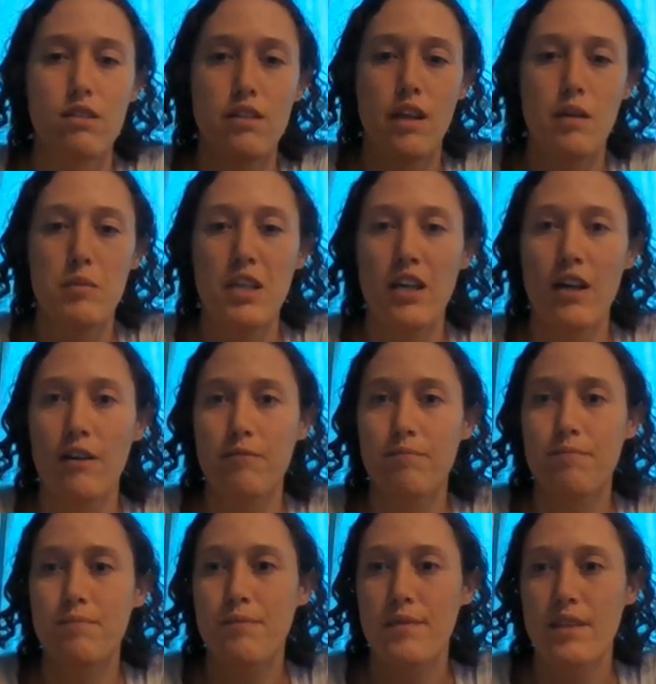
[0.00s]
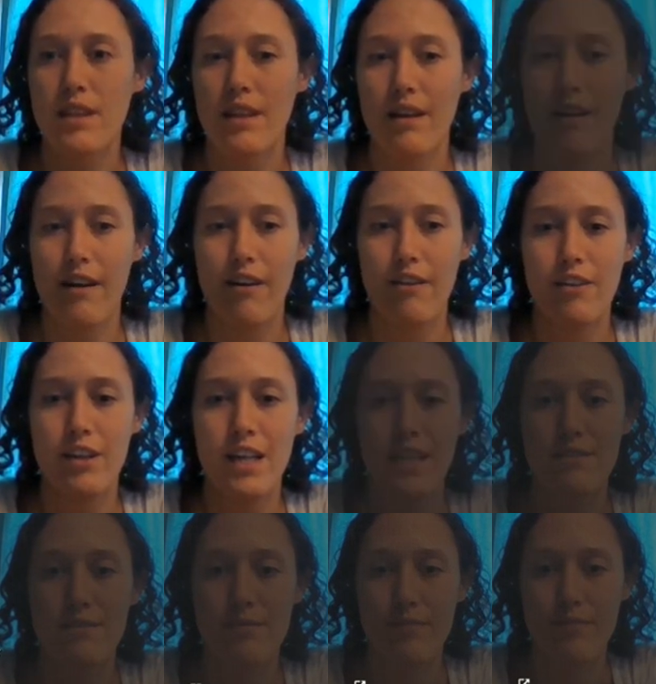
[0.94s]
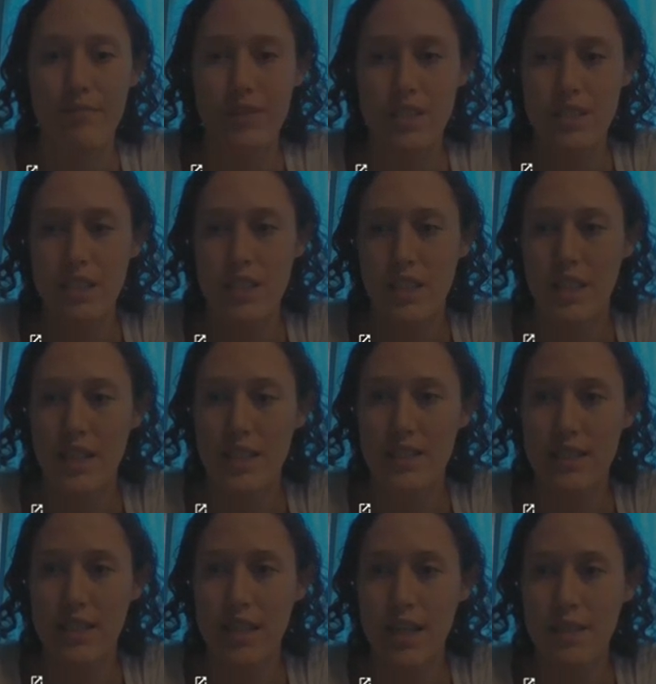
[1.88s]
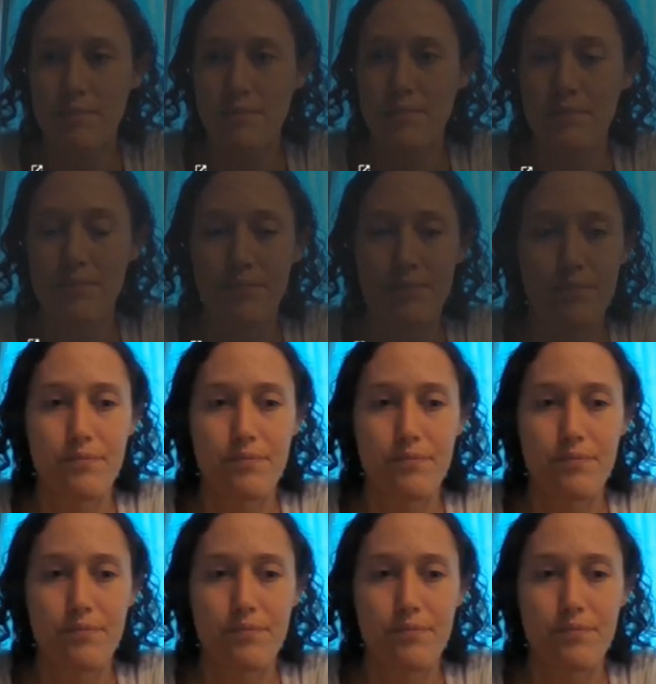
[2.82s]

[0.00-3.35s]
Let me know. All right. See you next time.